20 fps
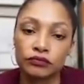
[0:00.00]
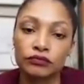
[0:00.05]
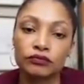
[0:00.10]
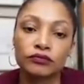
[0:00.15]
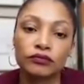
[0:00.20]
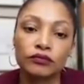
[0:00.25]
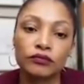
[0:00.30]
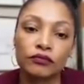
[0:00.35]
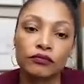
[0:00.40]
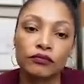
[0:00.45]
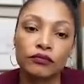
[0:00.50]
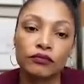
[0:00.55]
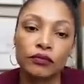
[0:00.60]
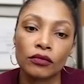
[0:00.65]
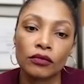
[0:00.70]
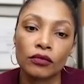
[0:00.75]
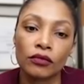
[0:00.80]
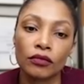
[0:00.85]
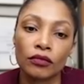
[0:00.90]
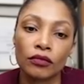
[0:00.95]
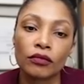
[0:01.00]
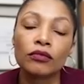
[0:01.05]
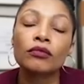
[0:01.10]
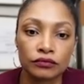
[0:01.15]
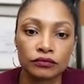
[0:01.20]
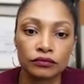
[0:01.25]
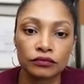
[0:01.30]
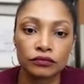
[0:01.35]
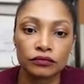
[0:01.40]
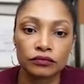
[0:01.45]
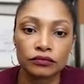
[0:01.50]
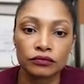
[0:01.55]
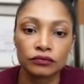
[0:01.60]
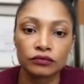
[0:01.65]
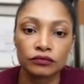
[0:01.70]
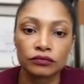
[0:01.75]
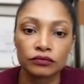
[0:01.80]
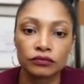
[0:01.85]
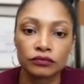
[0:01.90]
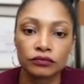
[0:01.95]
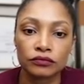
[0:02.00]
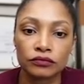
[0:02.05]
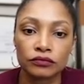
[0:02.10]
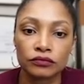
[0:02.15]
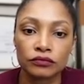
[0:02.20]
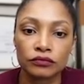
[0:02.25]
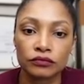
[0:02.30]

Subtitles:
The person shown says nothing.